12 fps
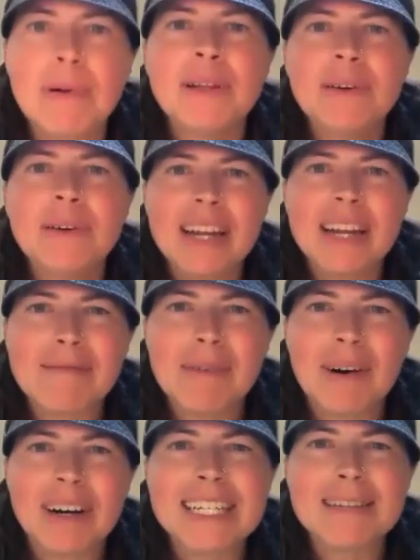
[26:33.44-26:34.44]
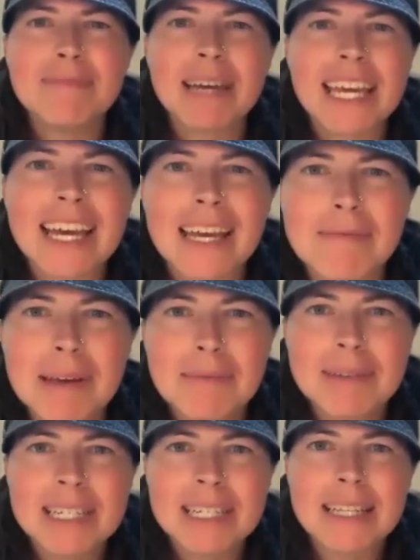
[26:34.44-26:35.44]
pollute anymore, to make a
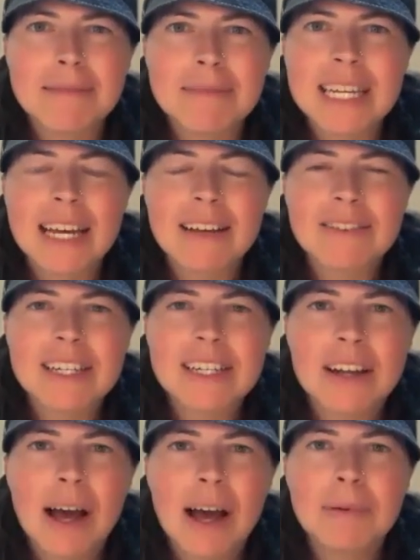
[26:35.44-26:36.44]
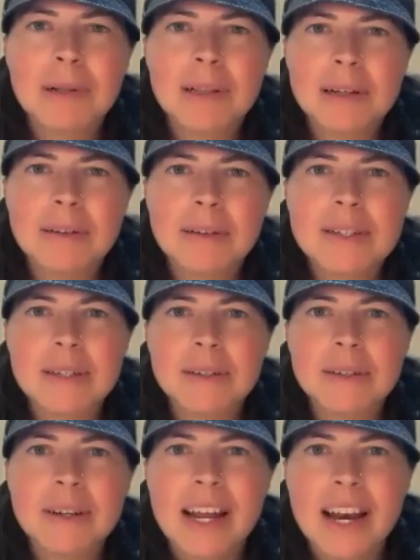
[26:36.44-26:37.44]
commitment to themselves to not pollute,
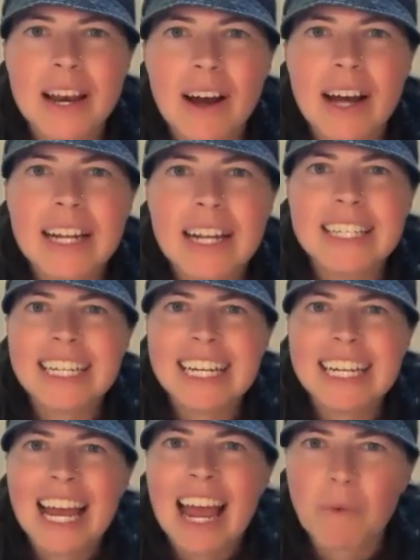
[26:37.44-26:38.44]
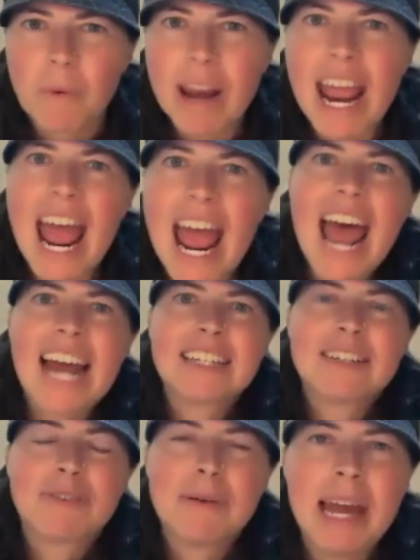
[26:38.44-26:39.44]
to not
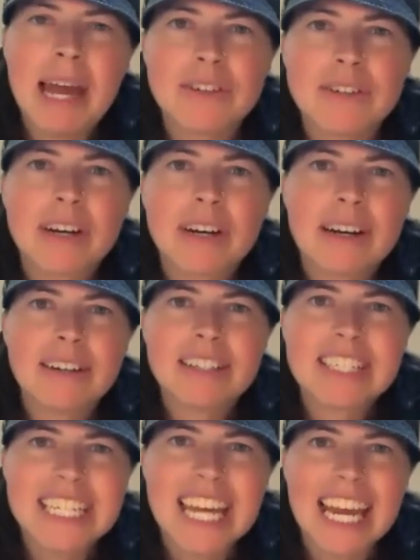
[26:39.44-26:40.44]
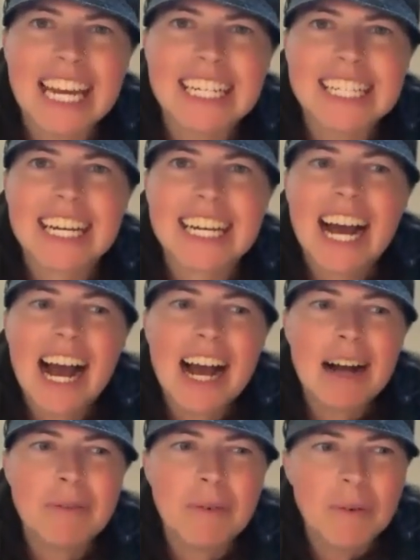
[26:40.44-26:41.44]
react from that triggered state?
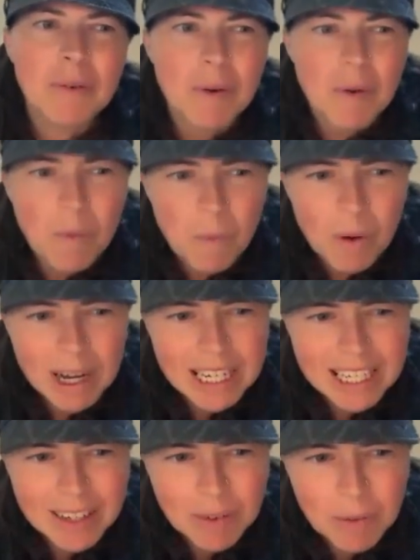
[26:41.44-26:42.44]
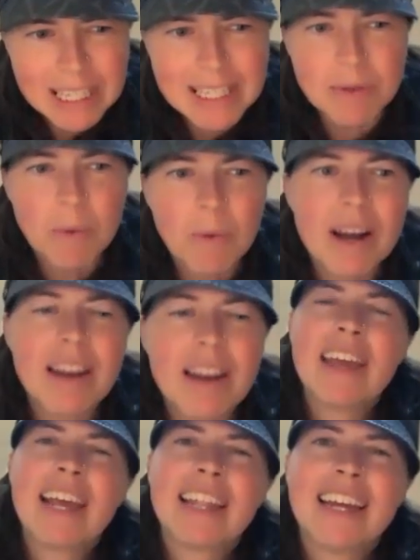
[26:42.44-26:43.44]
Um, what is one
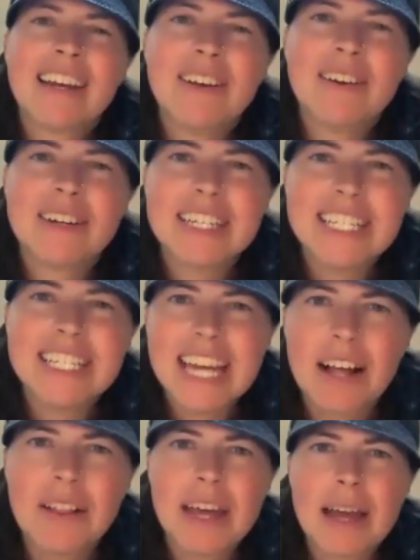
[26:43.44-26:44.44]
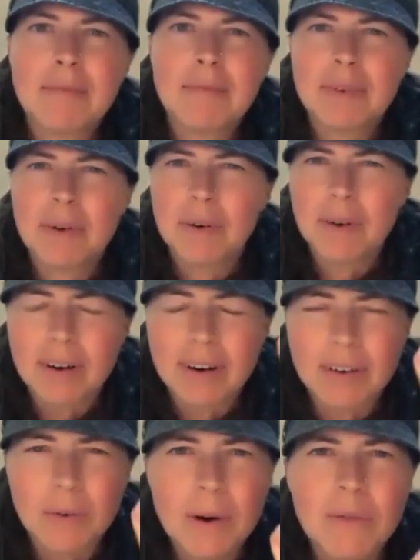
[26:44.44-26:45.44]
thing that you could tell them, or
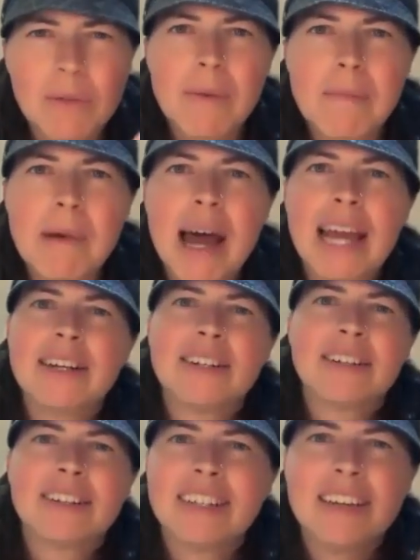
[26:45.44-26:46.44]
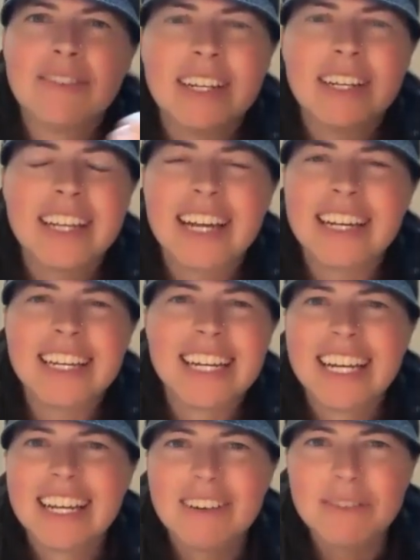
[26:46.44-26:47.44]
one reminder even that
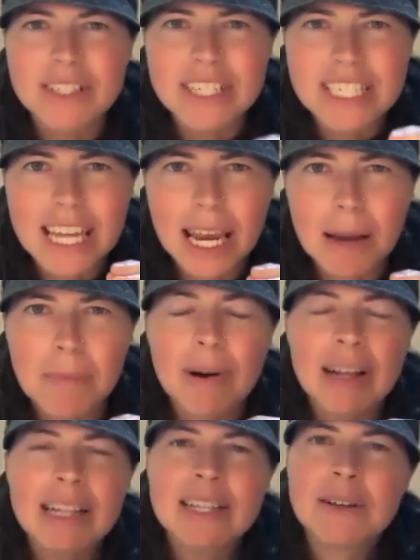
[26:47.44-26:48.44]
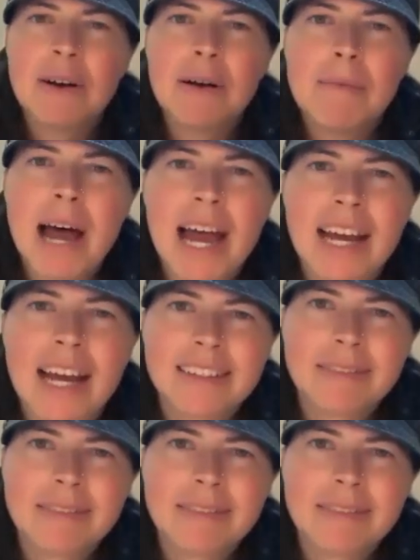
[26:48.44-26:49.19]
would just like bring this all back?